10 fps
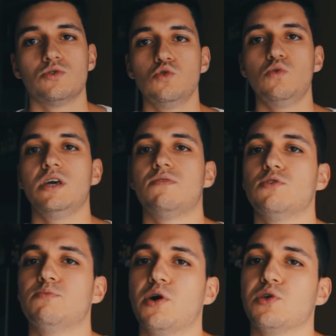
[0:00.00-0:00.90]
doing a
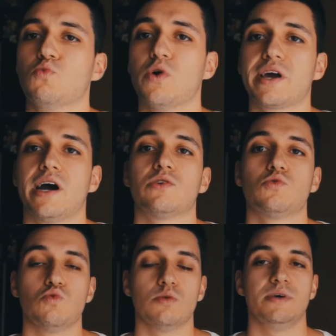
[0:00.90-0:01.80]
full body
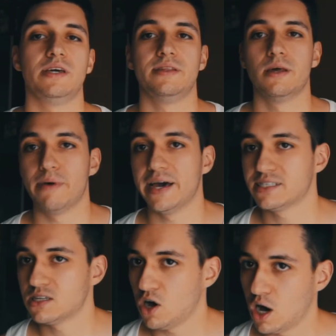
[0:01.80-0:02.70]
workout will be the
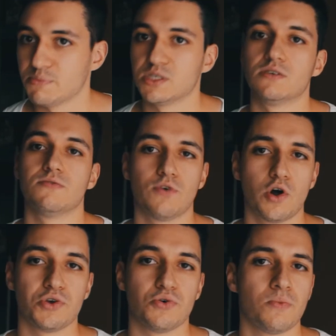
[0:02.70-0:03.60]
best option
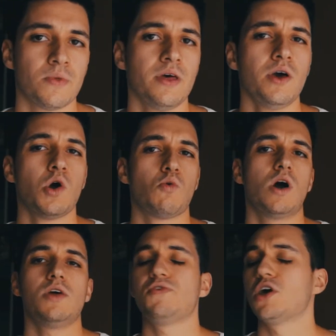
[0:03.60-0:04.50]
for you.
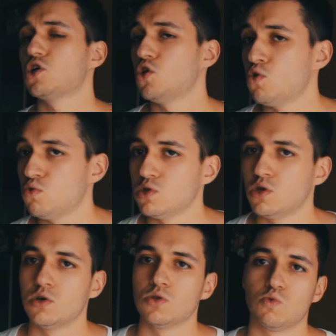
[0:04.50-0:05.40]
What if you can go
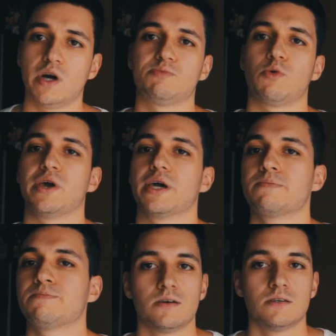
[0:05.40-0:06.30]
twice per week?
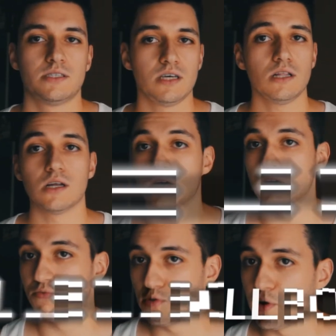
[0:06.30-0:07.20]
Still,
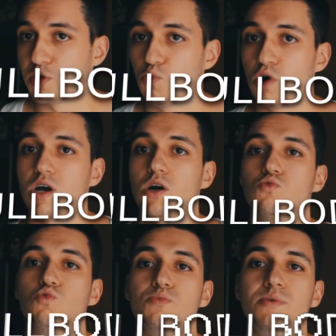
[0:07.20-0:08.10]
a full body
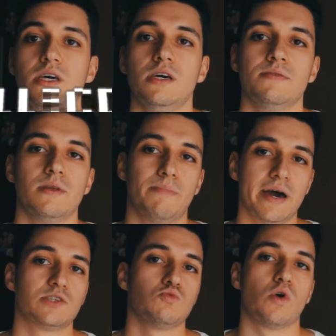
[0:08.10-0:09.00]
workout would be the
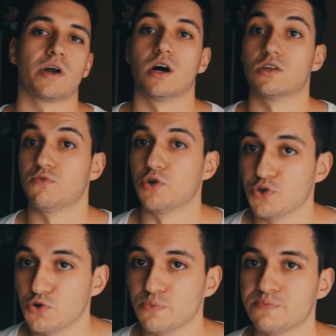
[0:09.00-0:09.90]
best workout for
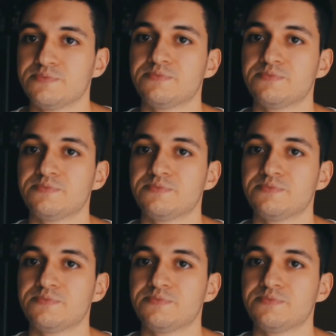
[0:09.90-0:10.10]
you.